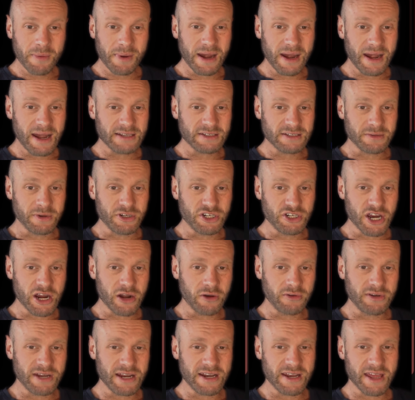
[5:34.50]
playlist on my
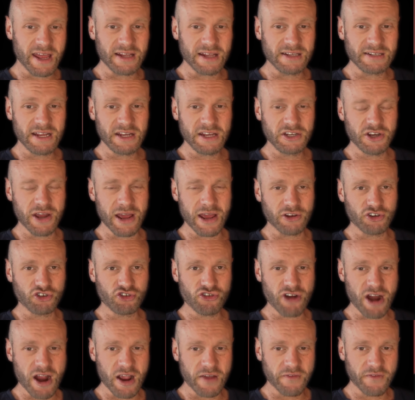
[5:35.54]
channel dedicated to teaching how to
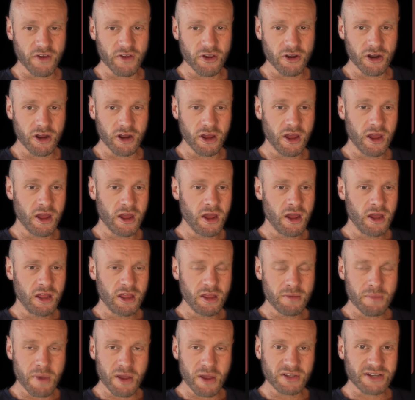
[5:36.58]
track food
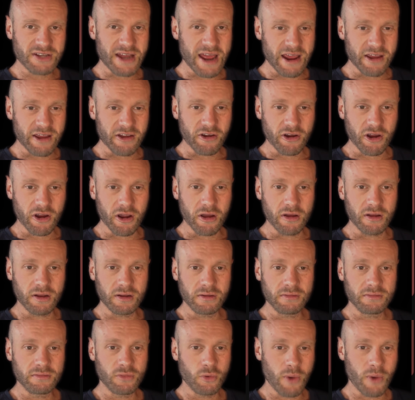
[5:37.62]
the most accurate
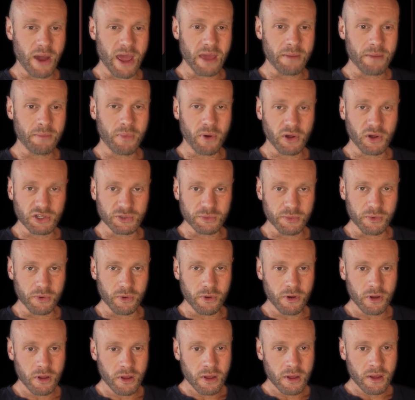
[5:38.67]
way
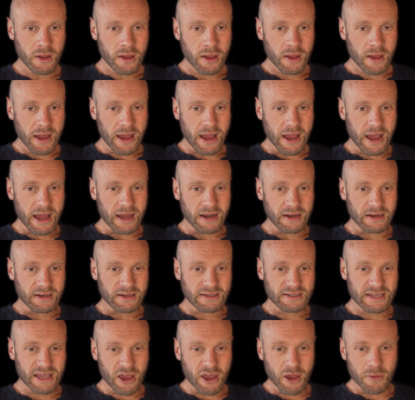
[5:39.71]
possible. And
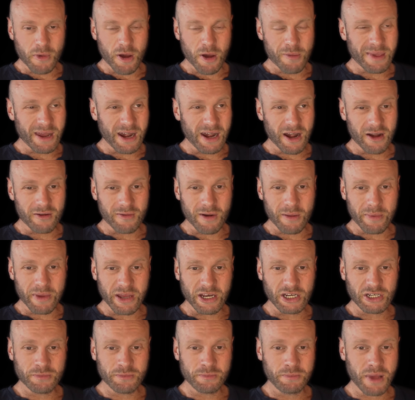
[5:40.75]
C I C O might be a load of
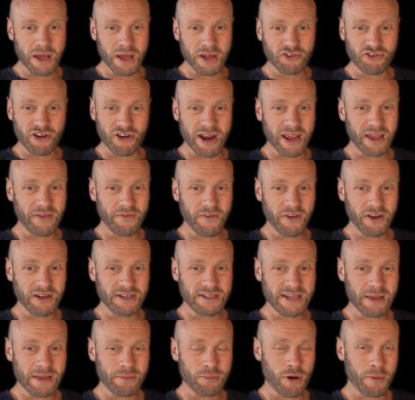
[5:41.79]
rubbish, but tracking food
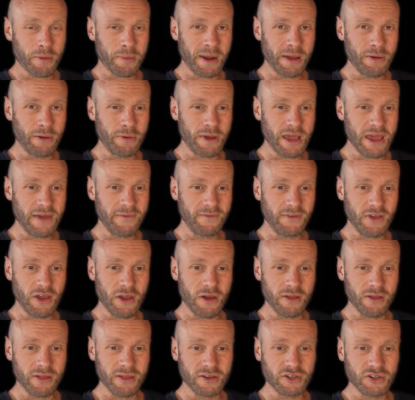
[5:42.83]
intake properly will give
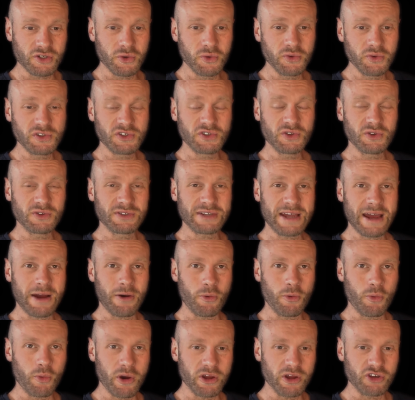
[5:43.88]
you the tools to sort
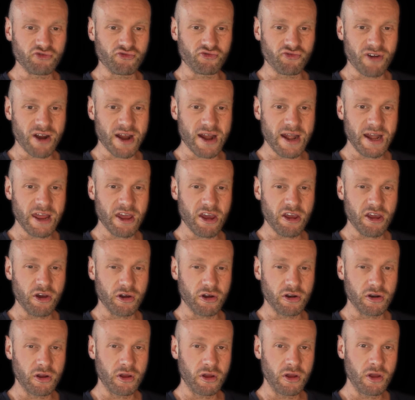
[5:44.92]
out what is really going
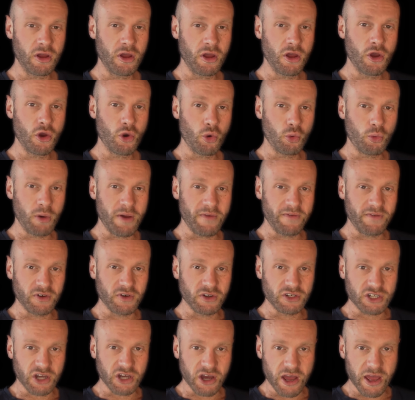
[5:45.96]
on with your
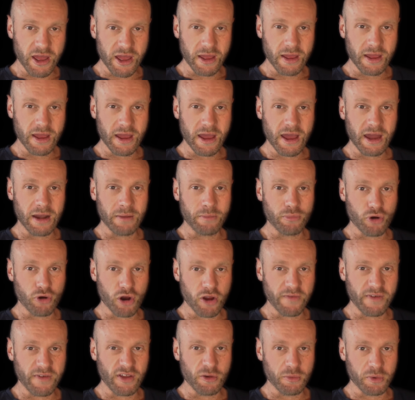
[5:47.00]
diet and
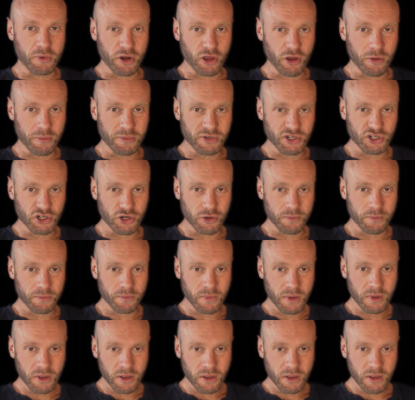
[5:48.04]
improving your body composition.